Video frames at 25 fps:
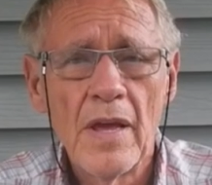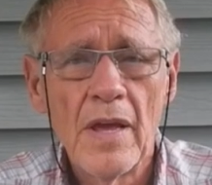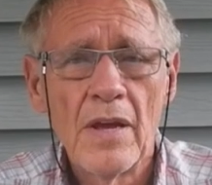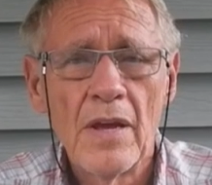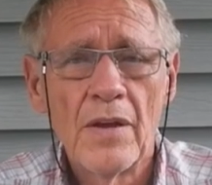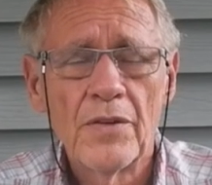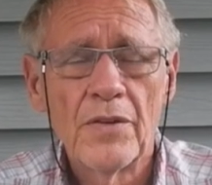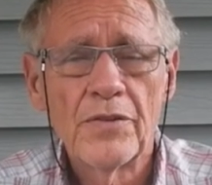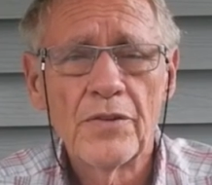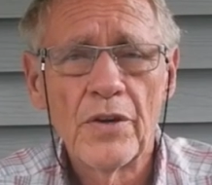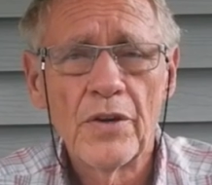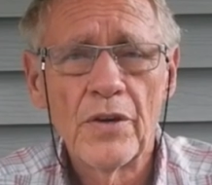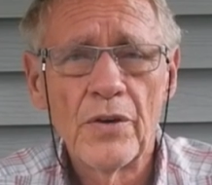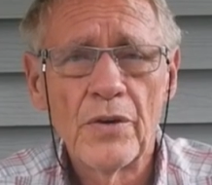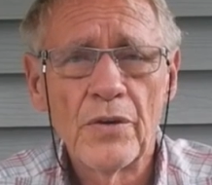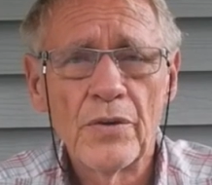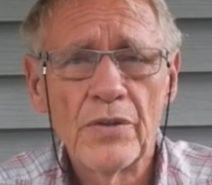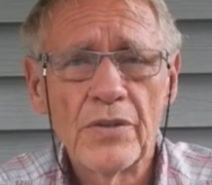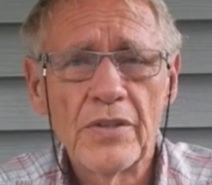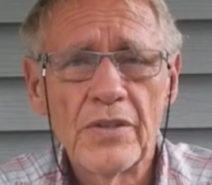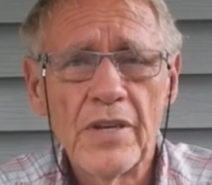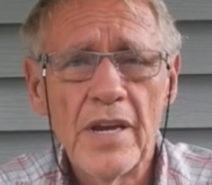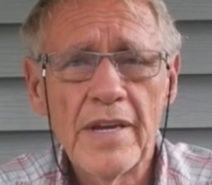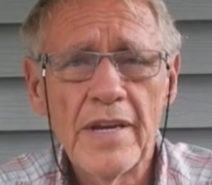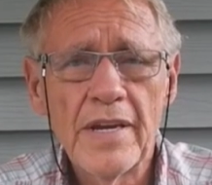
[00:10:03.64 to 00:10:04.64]
So
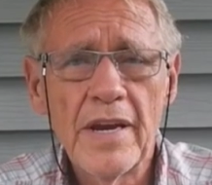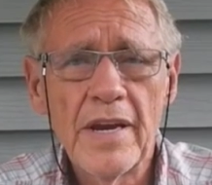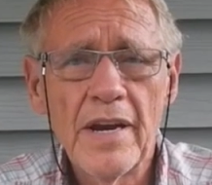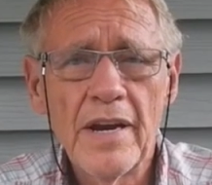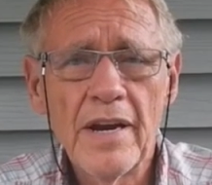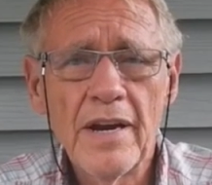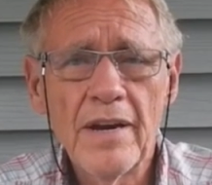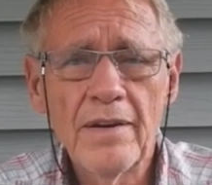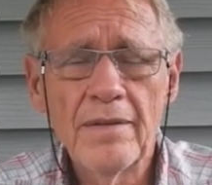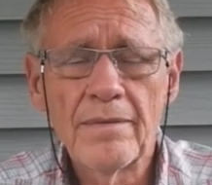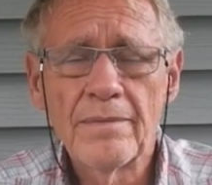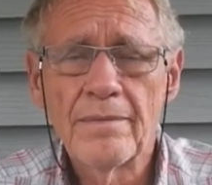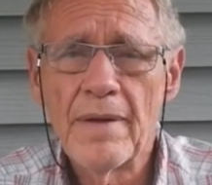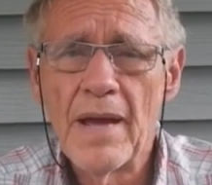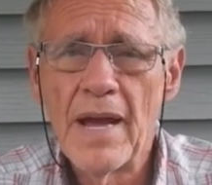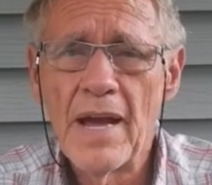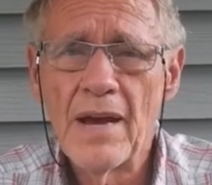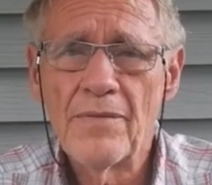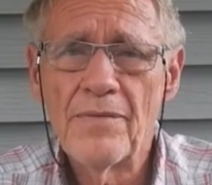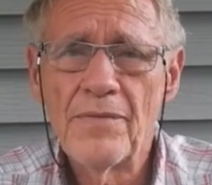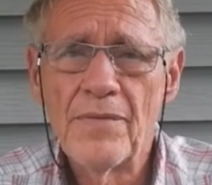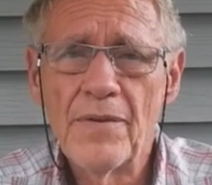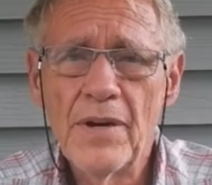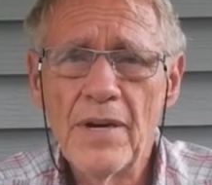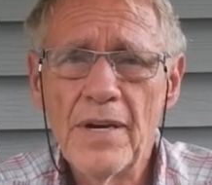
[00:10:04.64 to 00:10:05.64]
take care, have
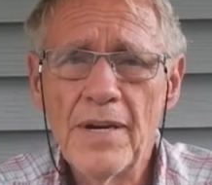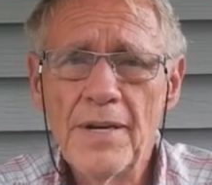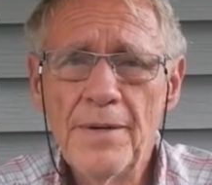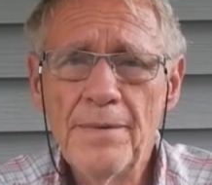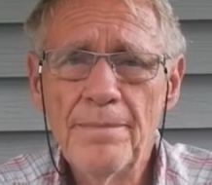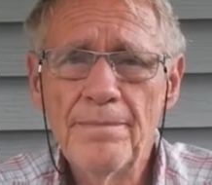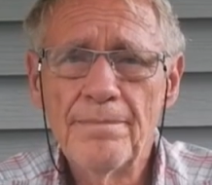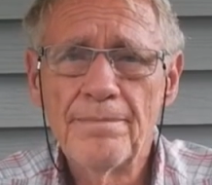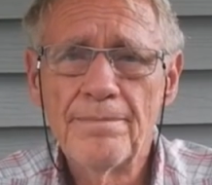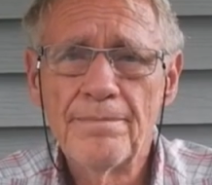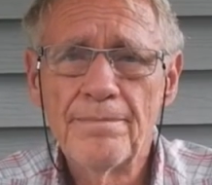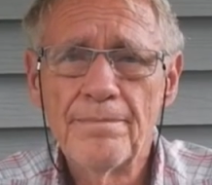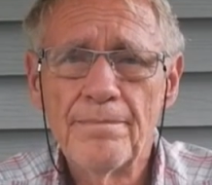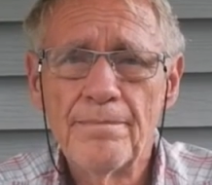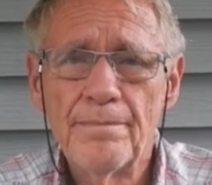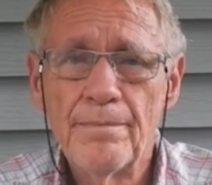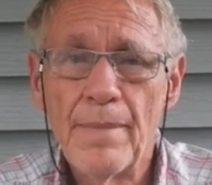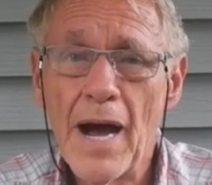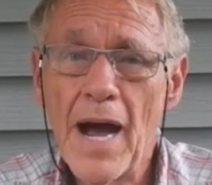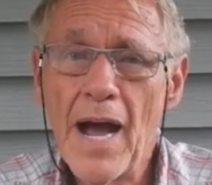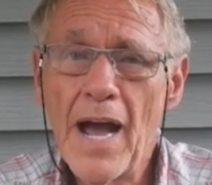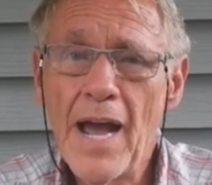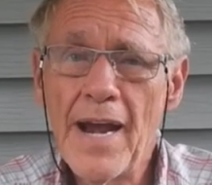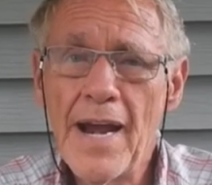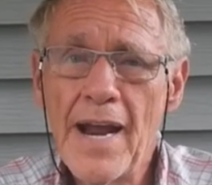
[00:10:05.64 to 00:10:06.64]
fun,
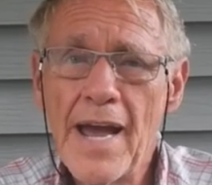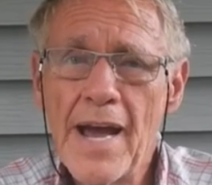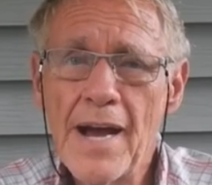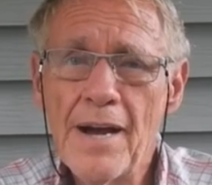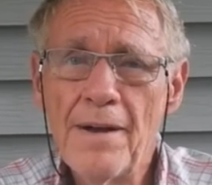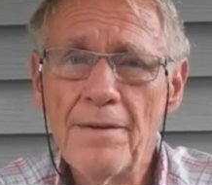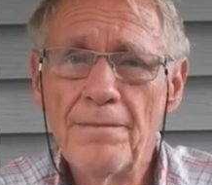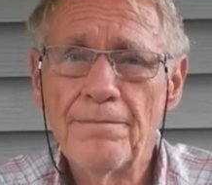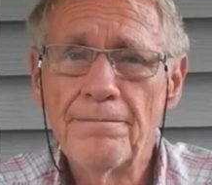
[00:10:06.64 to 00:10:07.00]
bye now.